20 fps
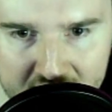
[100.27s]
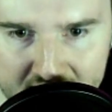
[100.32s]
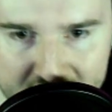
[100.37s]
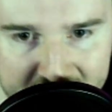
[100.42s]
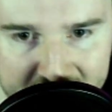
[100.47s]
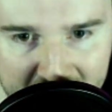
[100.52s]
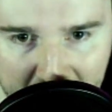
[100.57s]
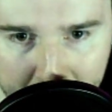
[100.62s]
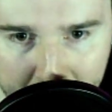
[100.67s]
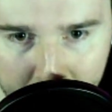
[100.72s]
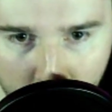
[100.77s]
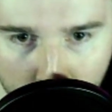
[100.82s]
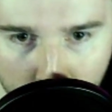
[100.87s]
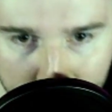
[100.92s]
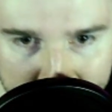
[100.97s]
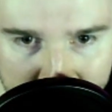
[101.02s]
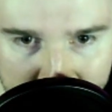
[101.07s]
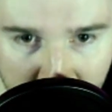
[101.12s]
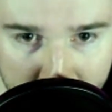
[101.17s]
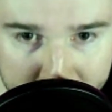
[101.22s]
Tampa
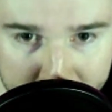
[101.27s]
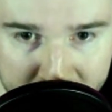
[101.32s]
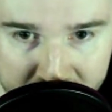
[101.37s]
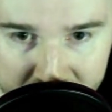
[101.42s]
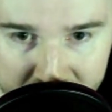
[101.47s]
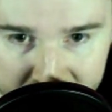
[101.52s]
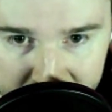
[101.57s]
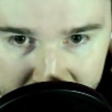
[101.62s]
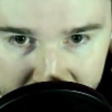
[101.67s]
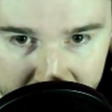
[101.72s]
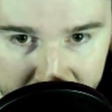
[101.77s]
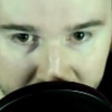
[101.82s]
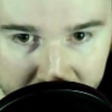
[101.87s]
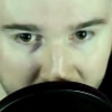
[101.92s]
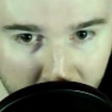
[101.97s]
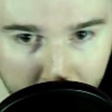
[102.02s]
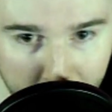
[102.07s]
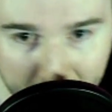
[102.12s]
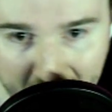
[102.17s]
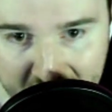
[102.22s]
opening up as, you
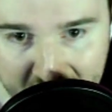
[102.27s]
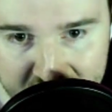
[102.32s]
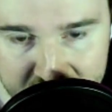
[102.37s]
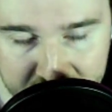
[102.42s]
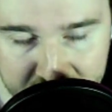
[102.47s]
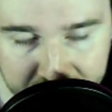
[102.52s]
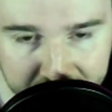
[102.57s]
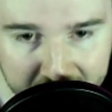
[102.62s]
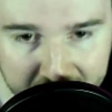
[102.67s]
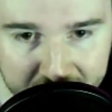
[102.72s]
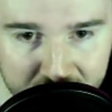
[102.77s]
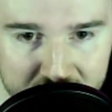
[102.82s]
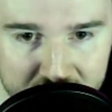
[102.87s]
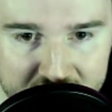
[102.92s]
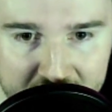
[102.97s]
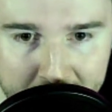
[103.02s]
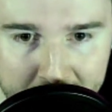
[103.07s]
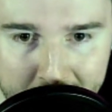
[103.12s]
know, massive favorites at